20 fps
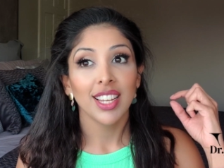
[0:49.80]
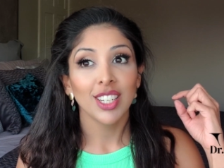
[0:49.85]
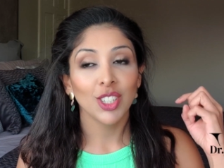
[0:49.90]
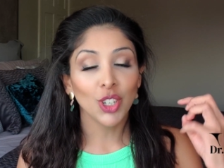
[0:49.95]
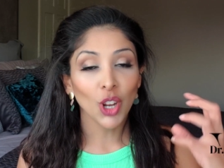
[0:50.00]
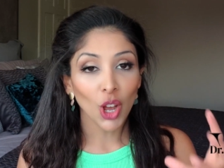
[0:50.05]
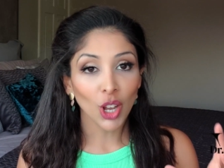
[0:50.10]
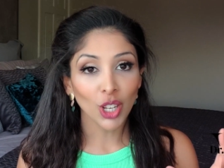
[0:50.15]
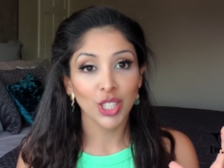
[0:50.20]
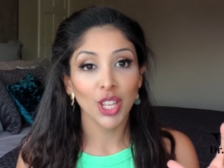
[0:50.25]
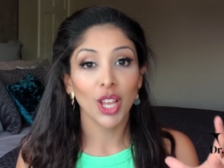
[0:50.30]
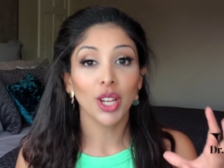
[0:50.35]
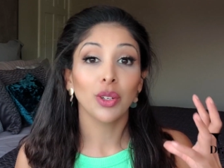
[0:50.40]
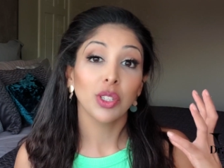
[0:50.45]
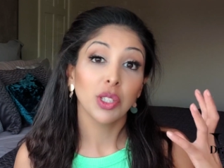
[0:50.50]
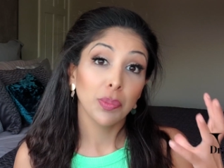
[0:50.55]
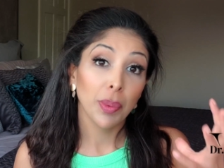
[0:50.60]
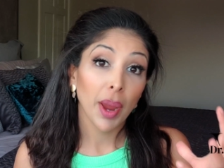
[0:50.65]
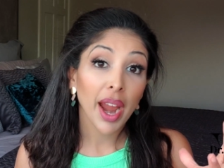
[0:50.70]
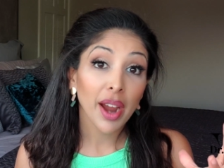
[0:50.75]
dark
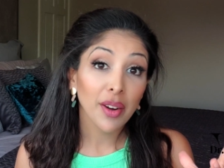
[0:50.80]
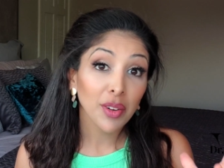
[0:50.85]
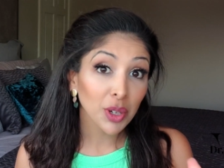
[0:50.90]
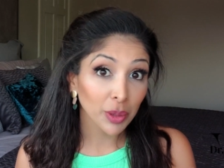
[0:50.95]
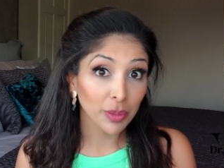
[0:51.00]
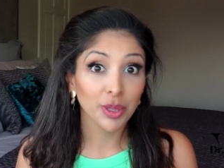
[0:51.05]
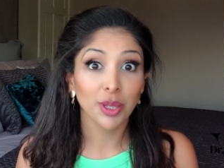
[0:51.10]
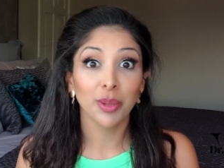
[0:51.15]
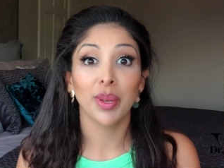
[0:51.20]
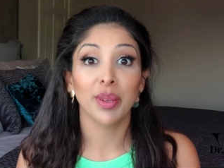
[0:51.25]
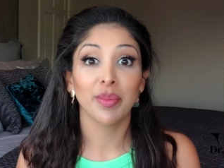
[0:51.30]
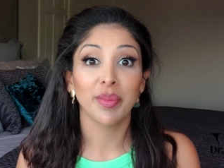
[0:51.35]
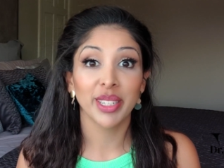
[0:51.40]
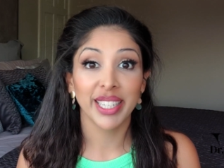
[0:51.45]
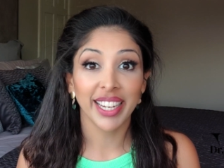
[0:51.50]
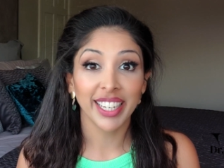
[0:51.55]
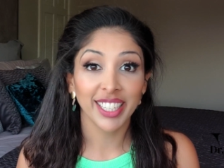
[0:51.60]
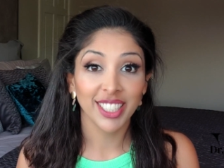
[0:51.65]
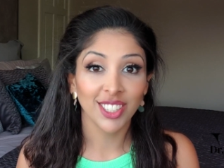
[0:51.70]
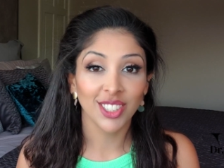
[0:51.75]
circles periorbital
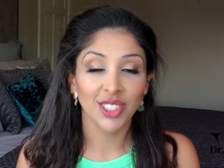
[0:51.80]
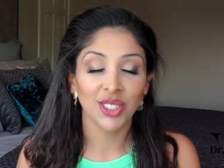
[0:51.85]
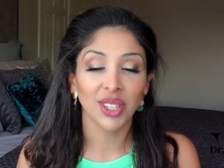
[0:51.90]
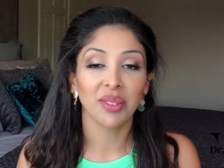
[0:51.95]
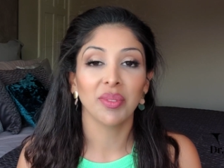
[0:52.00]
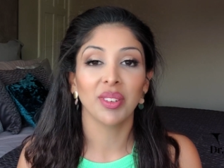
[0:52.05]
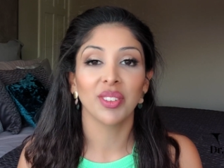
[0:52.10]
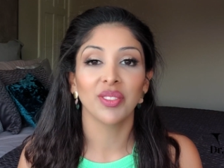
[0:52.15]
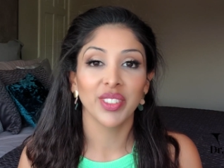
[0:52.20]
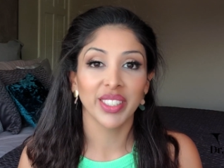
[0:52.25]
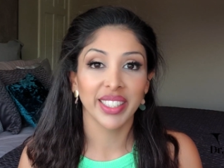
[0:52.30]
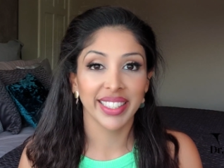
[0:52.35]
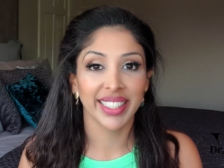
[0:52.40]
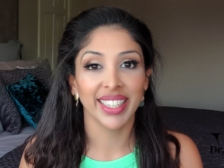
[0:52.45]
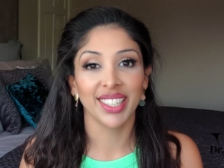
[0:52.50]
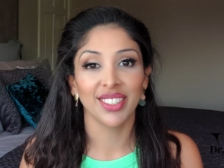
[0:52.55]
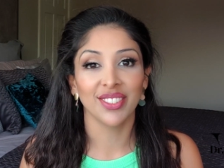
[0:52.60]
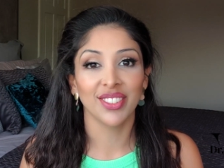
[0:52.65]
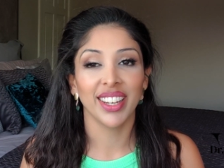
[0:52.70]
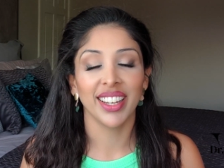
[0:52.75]
pigmentation treatment for
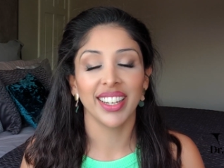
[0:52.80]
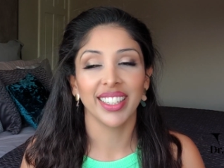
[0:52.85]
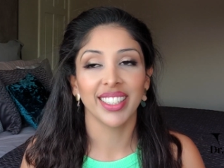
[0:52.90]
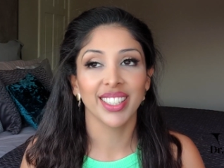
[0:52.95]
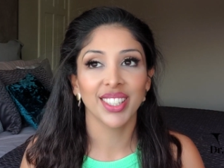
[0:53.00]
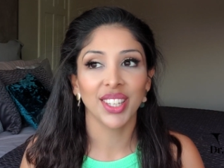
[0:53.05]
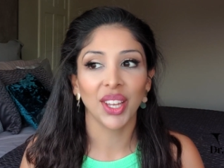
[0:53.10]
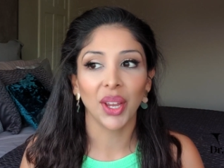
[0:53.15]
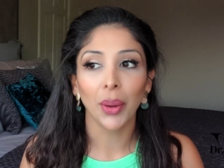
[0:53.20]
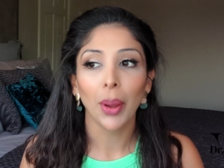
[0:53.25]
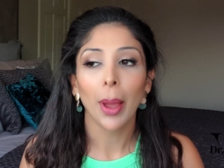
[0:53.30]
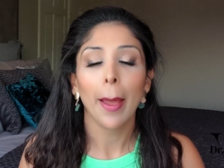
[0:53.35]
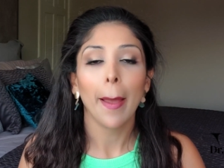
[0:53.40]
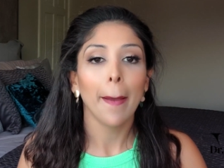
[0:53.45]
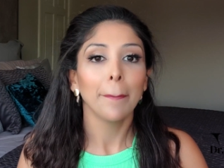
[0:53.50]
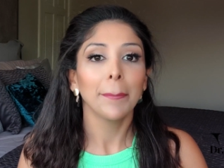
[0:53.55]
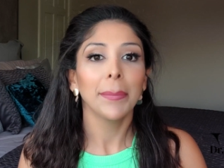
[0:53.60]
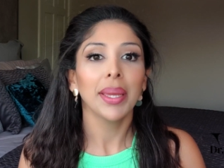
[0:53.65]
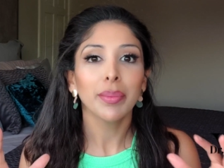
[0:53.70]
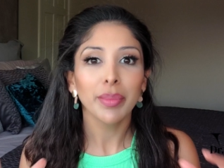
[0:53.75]
skin of color. So,
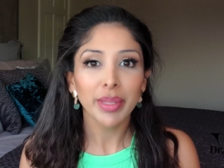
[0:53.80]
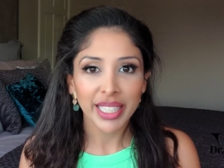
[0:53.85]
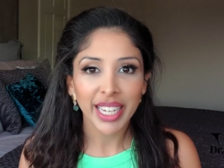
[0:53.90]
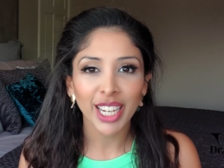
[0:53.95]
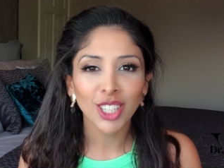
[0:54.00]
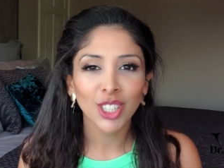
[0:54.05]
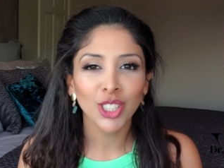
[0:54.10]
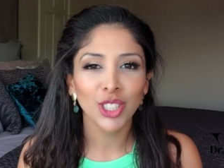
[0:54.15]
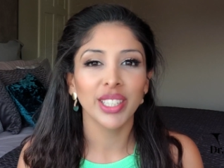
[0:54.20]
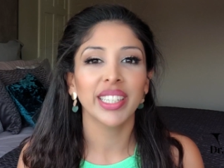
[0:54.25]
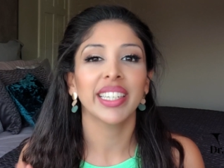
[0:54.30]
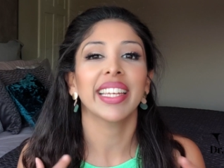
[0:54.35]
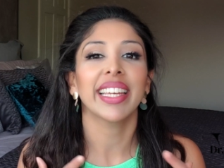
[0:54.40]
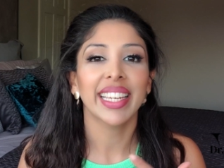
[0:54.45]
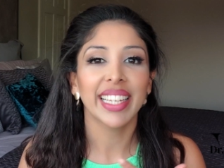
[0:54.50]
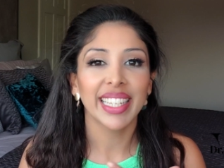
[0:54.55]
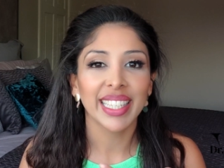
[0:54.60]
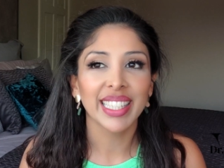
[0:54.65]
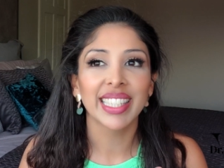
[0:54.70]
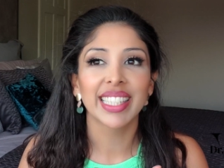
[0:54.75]
pigmentation
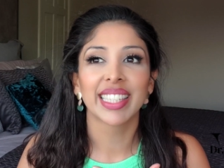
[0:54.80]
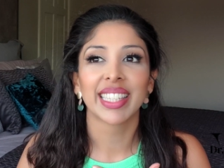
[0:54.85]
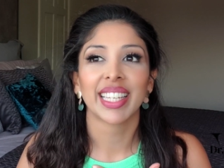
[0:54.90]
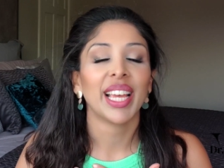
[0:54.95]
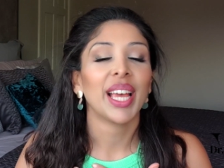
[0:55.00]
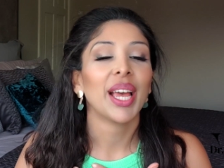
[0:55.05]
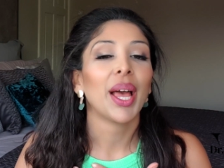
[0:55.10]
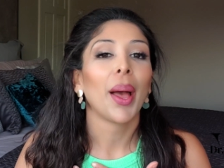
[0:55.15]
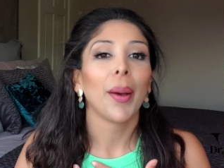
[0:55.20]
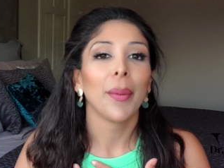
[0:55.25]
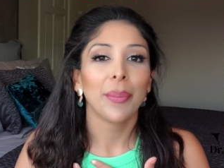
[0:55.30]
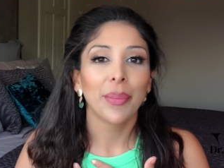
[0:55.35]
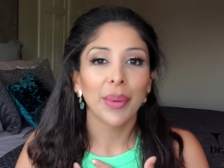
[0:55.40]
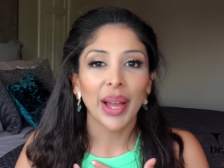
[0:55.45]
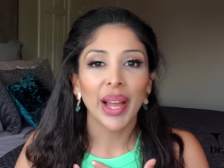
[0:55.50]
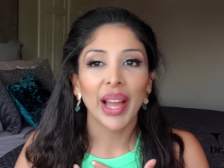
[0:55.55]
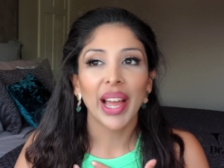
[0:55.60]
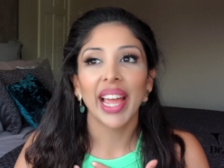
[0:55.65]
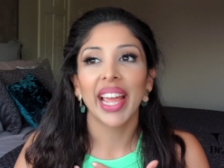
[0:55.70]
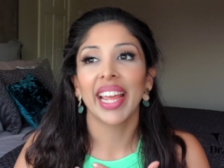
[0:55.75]
is
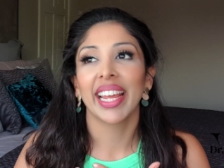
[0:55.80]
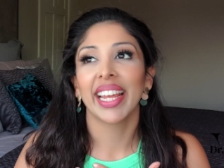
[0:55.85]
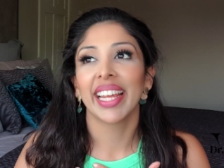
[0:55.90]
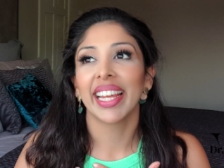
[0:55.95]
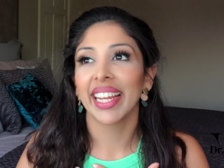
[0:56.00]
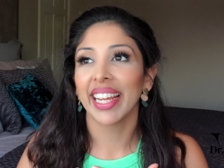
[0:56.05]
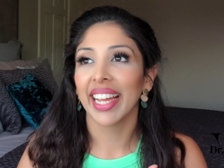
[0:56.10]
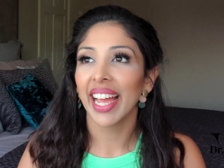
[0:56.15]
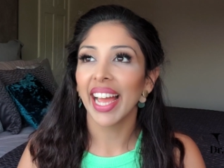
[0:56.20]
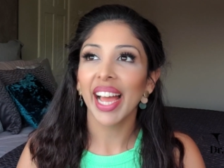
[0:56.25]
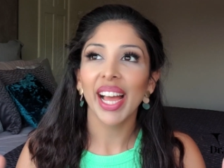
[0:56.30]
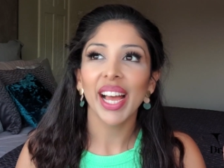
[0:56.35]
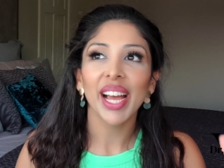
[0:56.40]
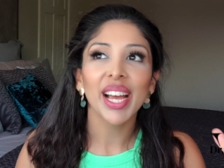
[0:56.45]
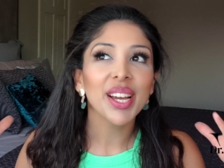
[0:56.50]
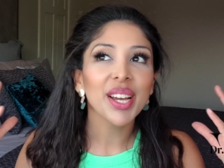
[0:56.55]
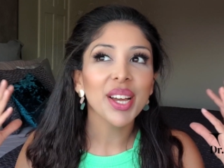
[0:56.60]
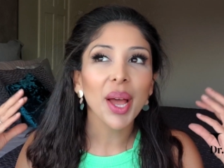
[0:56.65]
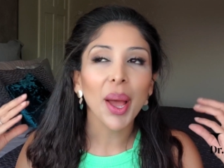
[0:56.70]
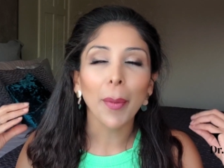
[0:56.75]
my
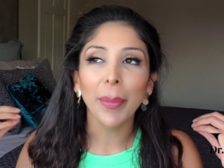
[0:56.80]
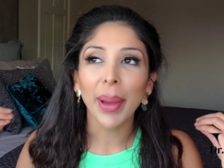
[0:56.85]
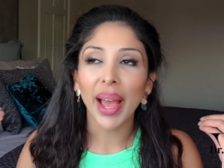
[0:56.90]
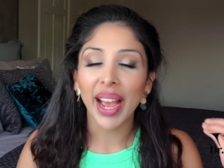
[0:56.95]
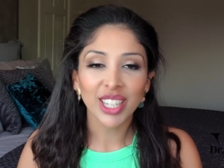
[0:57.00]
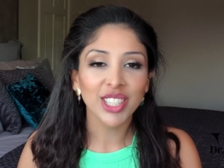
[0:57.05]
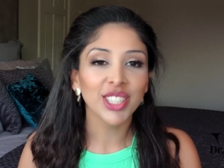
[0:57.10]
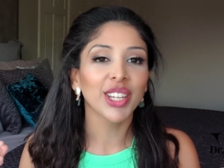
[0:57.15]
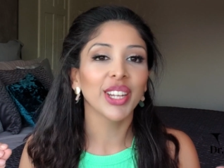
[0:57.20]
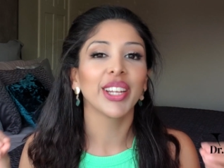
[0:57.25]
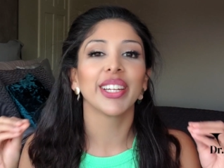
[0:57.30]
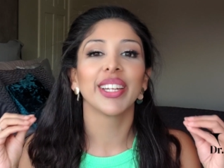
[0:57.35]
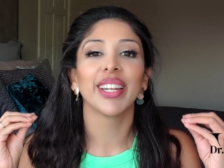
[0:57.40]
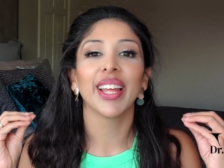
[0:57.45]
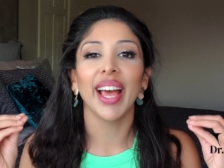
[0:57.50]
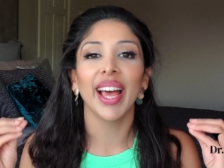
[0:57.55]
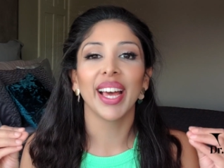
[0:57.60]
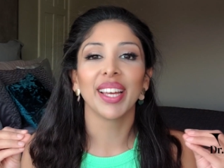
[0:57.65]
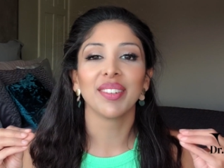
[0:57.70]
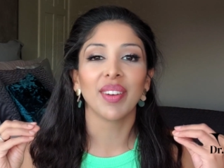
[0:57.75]
passion
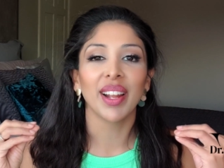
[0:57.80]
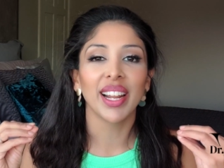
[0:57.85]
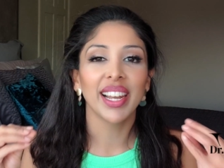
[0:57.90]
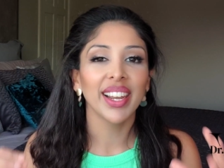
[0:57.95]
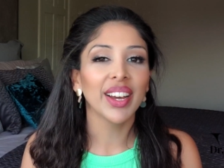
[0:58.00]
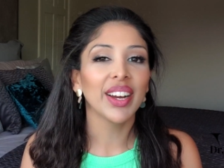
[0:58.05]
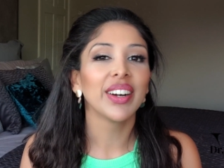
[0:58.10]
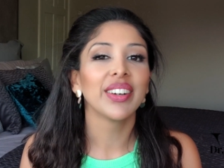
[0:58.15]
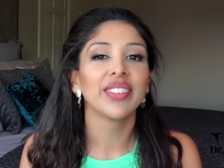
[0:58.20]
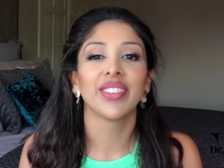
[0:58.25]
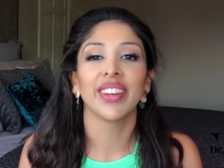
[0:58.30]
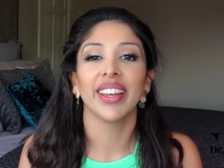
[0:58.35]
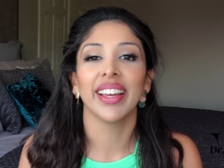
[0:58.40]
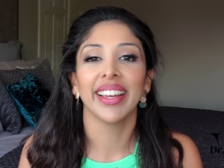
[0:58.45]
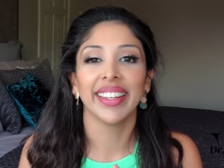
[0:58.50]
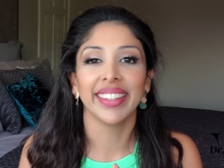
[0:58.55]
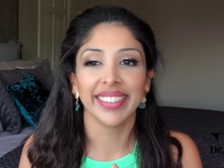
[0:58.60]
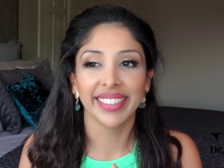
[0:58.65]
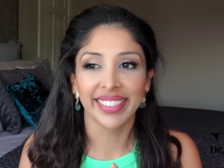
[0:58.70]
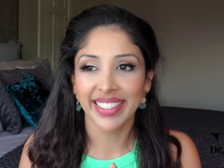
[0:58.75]
and my love
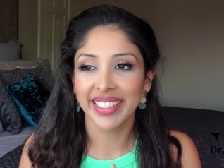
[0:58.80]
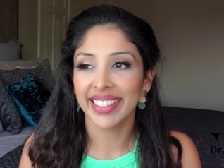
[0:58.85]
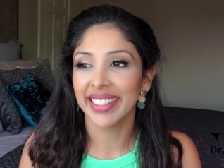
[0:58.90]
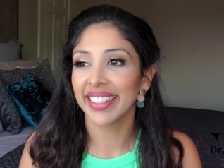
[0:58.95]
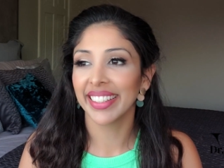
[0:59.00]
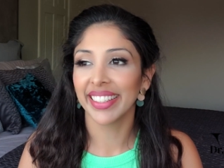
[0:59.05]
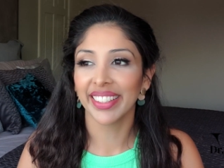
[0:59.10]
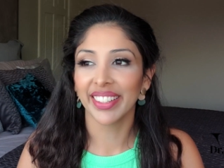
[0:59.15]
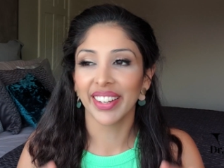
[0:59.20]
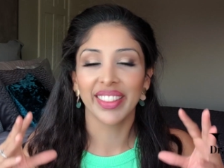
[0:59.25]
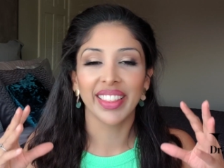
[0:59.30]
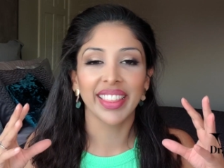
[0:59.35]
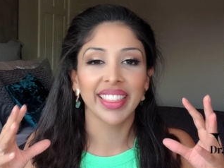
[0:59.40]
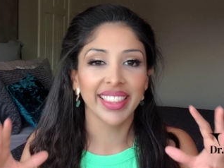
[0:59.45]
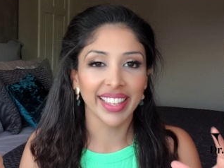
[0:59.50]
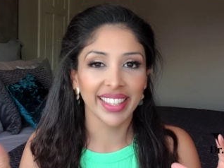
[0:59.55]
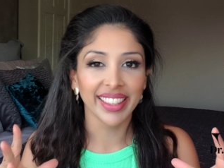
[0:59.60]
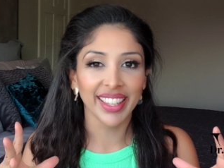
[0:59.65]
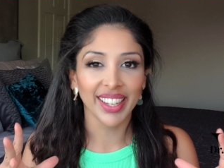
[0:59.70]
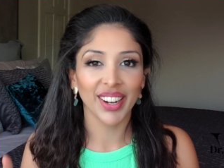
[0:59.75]
and you know, the
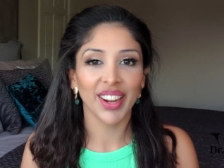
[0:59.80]
thing that